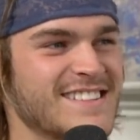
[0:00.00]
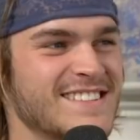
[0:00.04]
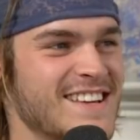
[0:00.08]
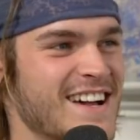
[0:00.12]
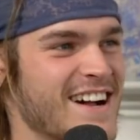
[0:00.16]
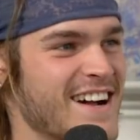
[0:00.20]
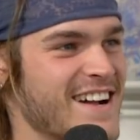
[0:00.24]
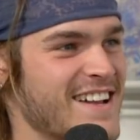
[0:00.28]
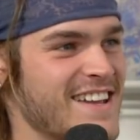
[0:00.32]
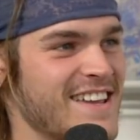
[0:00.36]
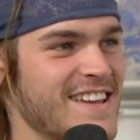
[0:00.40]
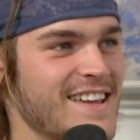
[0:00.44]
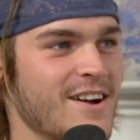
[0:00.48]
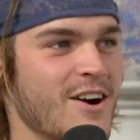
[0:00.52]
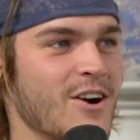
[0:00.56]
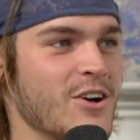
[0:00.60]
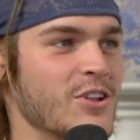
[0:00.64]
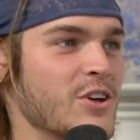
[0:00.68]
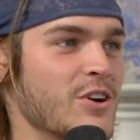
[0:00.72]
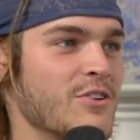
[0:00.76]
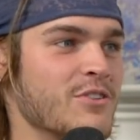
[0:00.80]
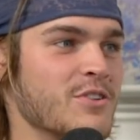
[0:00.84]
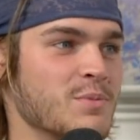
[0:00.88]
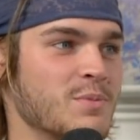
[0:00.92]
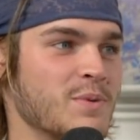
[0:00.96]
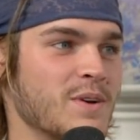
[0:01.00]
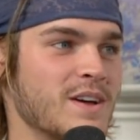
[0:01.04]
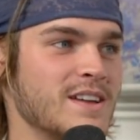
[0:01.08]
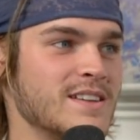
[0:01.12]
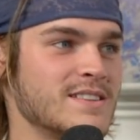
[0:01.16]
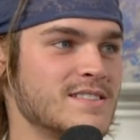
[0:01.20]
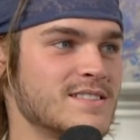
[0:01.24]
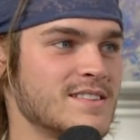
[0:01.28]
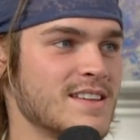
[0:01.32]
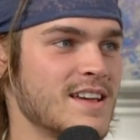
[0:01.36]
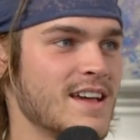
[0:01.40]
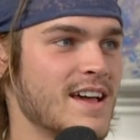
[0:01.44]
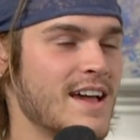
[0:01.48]
Kentucky, all over the
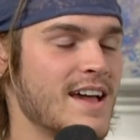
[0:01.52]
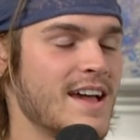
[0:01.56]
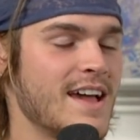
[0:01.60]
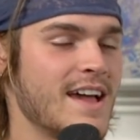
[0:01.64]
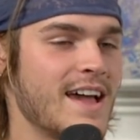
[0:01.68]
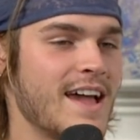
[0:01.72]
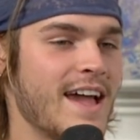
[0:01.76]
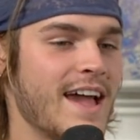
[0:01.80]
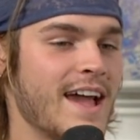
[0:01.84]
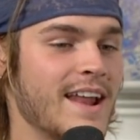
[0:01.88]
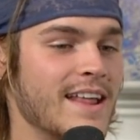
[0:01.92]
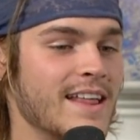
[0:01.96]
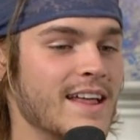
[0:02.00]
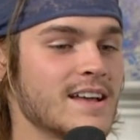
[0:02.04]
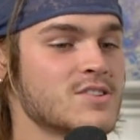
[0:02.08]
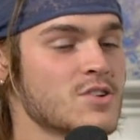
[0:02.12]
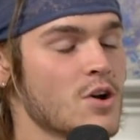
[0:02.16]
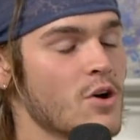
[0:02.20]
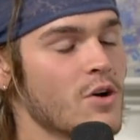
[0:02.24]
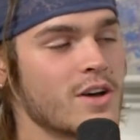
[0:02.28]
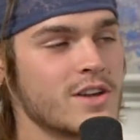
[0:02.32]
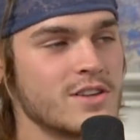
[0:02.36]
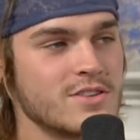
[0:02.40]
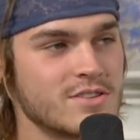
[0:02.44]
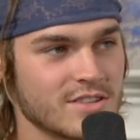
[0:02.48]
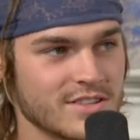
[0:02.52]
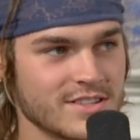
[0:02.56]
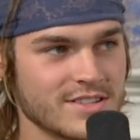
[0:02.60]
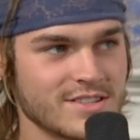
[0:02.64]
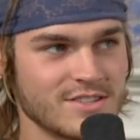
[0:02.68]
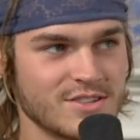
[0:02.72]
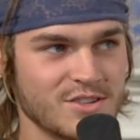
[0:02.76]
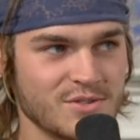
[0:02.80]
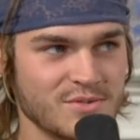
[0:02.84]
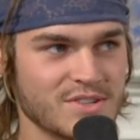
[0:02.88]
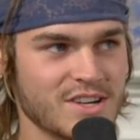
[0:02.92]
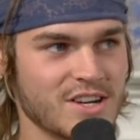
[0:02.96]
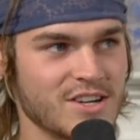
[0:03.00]
place, and that's all I used to
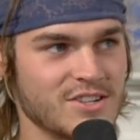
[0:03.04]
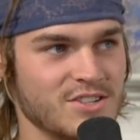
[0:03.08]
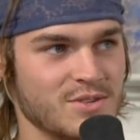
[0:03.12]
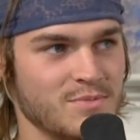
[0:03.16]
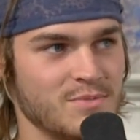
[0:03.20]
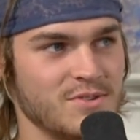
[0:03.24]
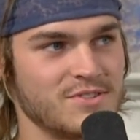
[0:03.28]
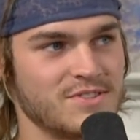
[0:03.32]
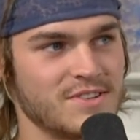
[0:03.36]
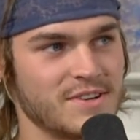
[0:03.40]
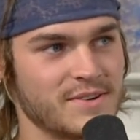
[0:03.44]
listen to was country music.